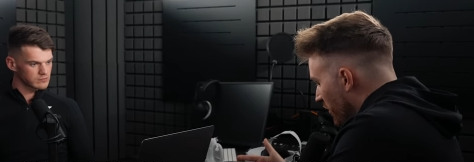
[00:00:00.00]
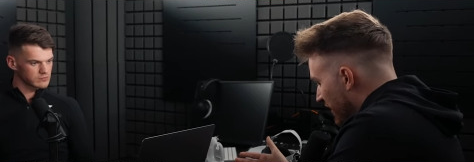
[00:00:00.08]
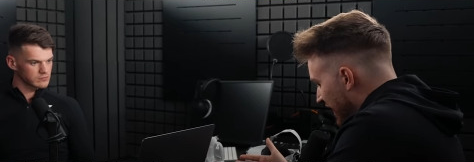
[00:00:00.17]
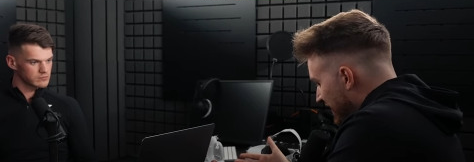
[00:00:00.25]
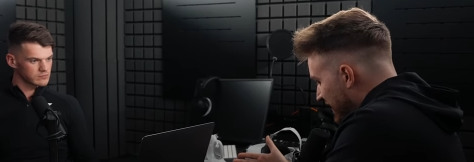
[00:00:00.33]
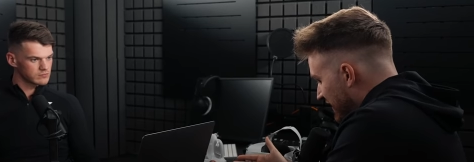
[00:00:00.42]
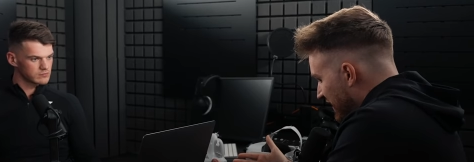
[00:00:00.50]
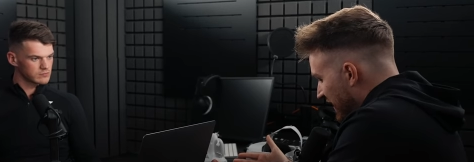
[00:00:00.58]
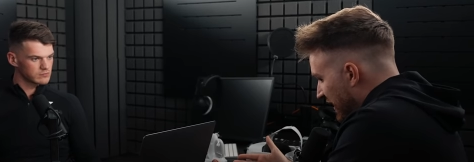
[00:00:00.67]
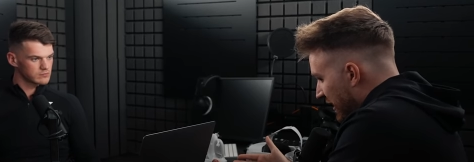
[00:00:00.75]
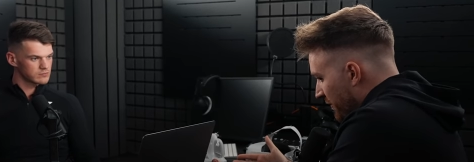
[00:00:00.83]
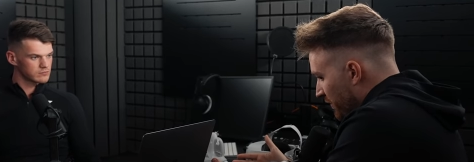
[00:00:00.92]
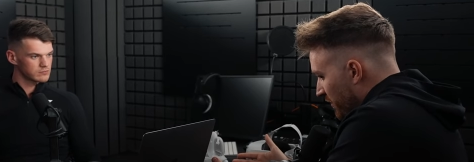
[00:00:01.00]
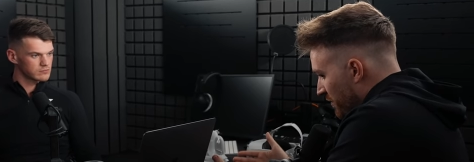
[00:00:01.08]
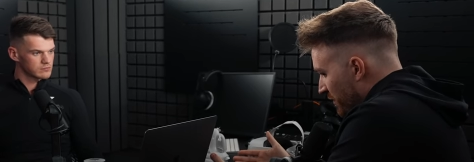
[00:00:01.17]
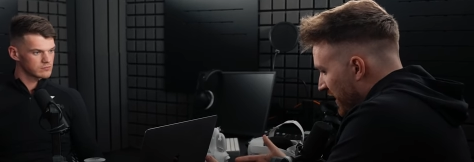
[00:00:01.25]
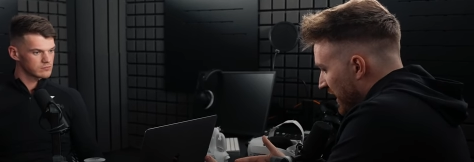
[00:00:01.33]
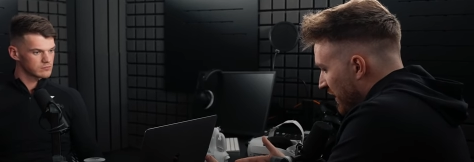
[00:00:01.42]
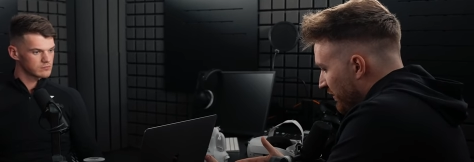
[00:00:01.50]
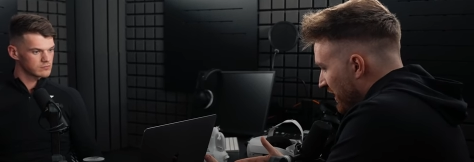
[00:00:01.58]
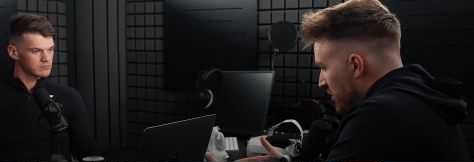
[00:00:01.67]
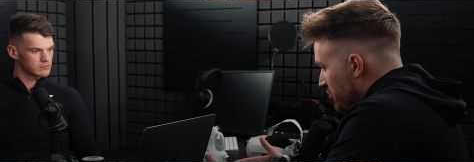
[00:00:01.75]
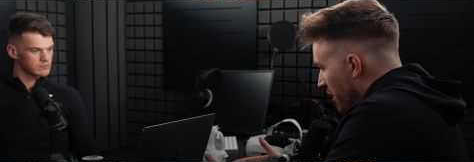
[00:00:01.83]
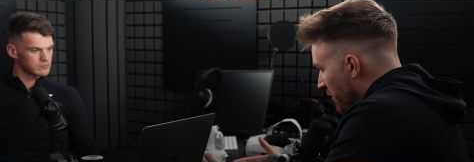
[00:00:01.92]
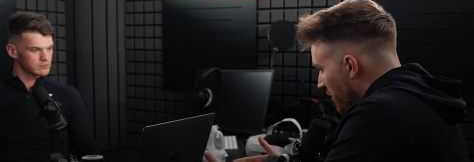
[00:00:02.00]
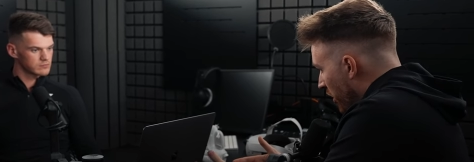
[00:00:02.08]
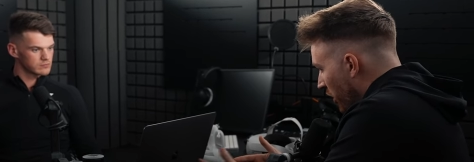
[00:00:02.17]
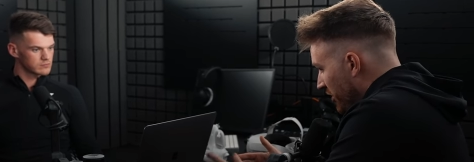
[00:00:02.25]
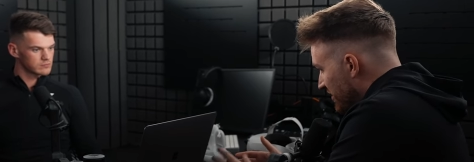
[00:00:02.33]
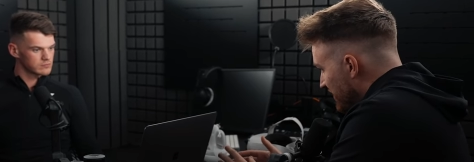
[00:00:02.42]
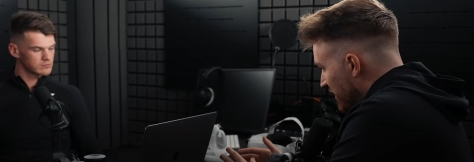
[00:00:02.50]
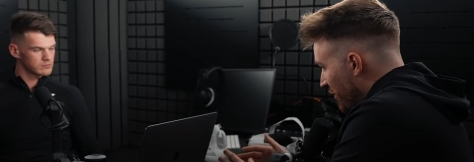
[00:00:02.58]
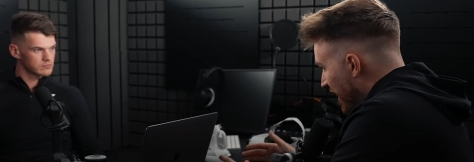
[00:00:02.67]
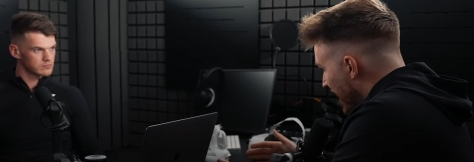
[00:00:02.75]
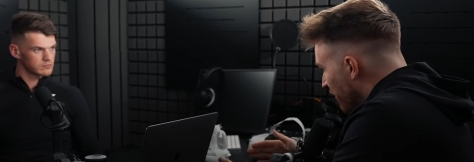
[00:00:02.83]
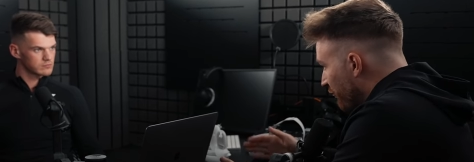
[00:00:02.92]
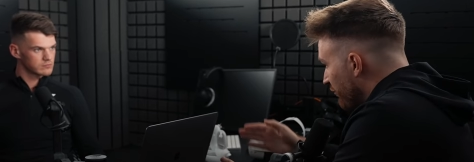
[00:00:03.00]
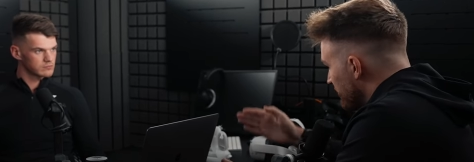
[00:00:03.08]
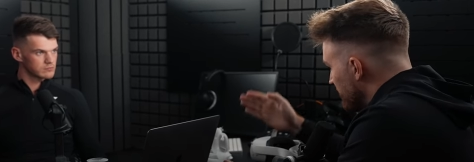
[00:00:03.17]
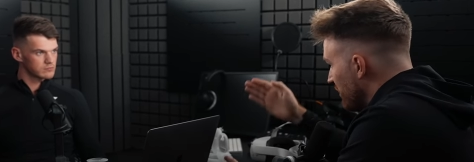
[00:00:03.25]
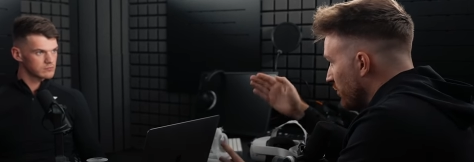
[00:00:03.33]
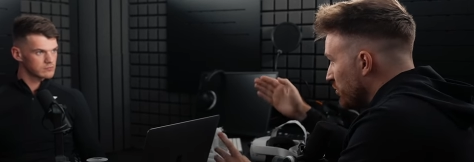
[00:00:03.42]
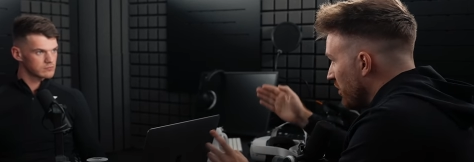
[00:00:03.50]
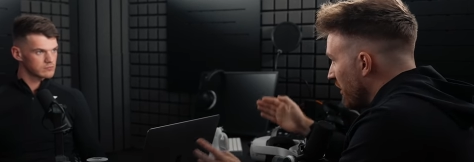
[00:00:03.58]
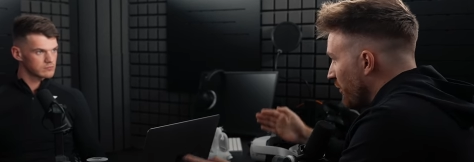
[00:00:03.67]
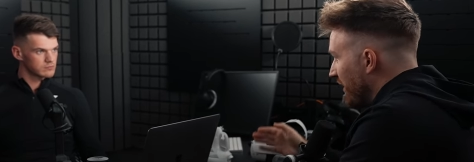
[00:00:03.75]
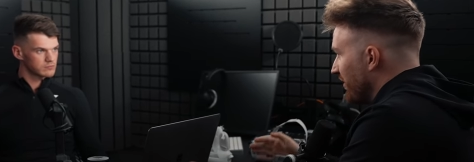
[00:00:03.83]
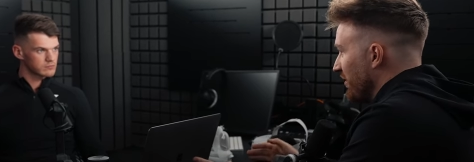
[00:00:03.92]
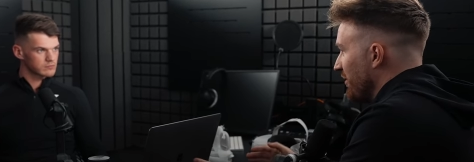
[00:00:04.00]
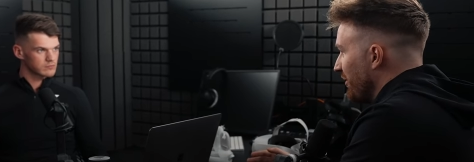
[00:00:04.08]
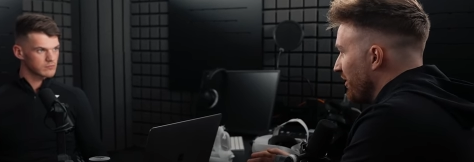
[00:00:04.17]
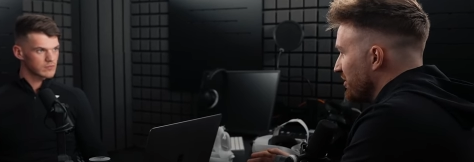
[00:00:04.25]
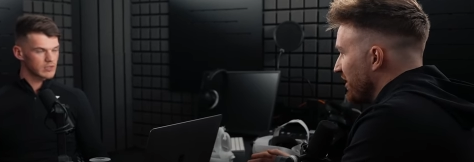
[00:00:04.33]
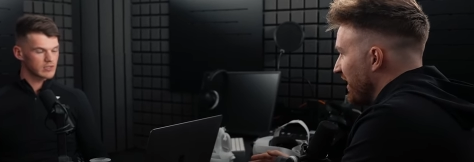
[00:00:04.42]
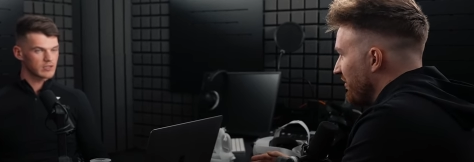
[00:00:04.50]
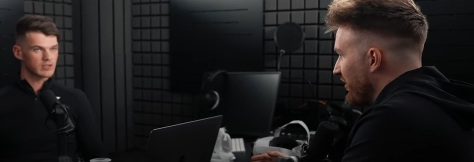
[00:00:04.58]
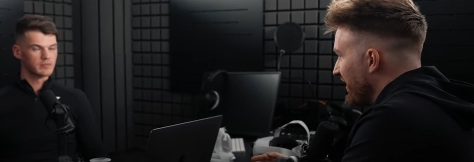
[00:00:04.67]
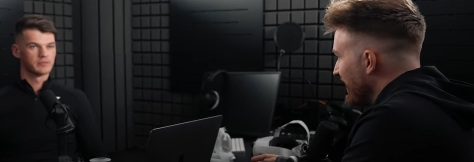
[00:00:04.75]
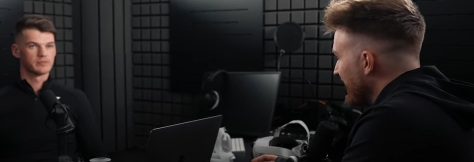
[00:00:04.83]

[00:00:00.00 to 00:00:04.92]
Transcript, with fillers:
Speaker 1: When Addy did their big N F T drop, I could see where every single dollar went on the blockchain, right?